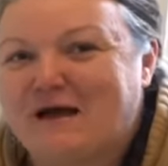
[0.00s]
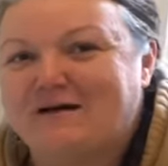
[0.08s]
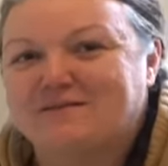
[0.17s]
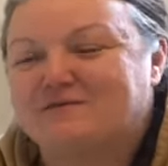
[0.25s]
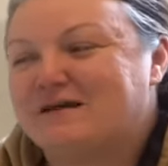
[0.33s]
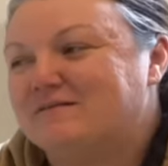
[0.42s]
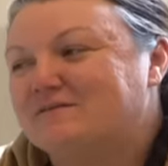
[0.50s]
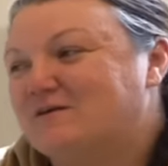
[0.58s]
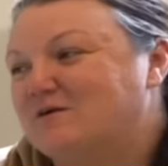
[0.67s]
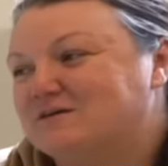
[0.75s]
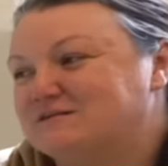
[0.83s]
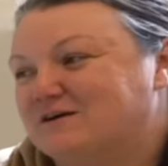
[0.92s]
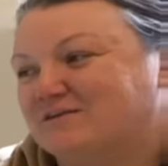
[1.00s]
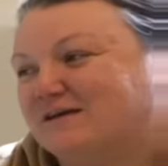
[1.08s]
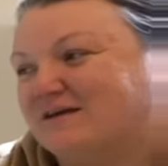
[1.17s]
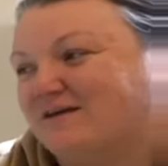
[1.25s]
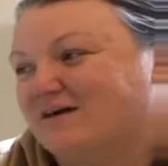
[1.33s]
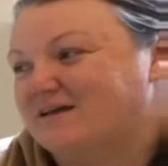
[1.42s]
now that we have gold
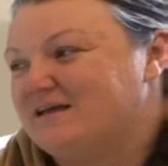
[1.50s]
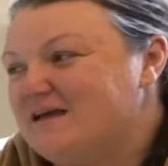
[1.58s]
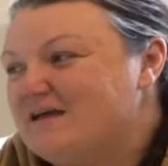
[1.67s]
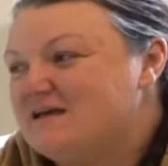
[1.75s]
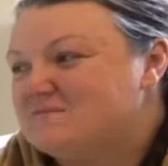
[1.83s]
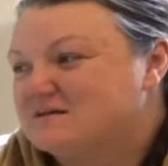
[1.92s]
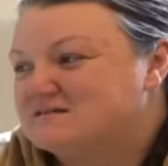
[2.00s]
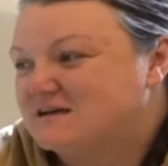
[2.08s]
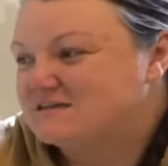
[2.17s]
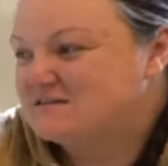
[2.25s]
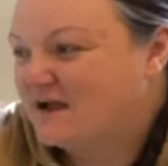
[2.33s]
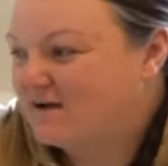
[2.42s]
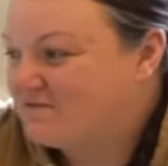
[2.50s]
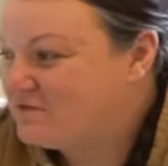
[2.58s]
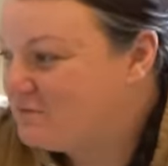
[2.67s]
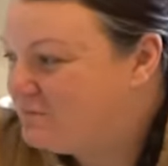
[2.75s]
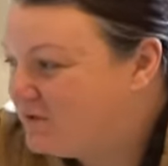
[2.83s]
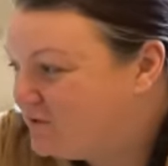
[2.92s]
going on, but it does have
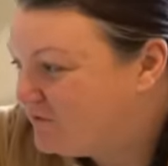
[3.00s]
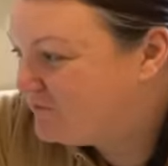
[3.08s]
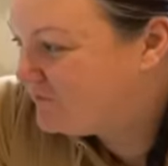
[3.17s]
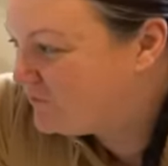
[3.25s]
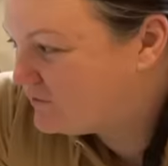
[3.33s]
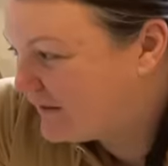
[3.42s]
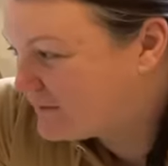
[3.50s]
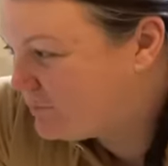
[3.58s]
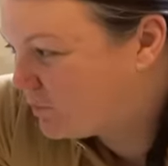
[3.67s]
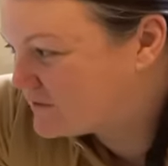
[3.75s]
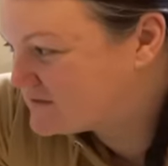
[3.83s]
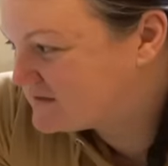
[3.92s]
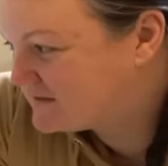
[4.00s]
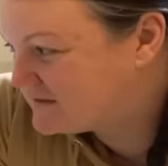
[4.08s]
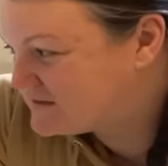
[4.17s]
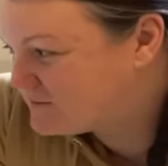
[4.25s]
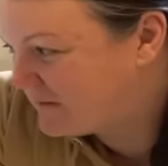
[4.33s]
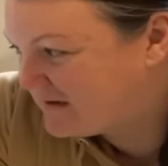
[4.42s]
the beautiful like
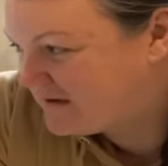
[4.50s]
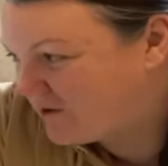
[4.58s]
porcelain spinny